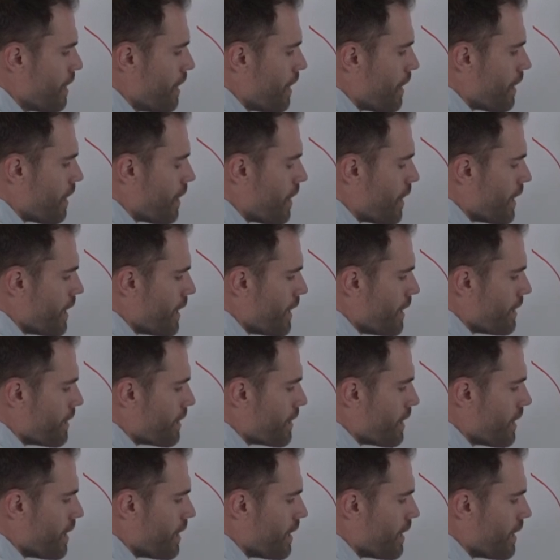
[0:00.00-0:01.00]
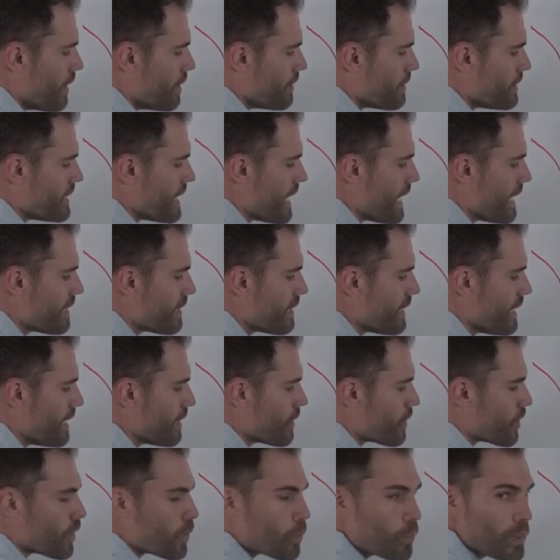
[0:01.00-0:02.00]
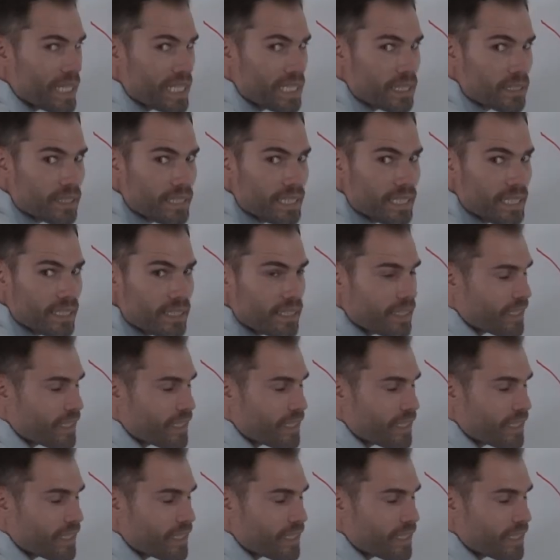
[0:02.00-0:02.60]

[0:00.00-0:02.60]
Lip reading: on a daily or a weekly,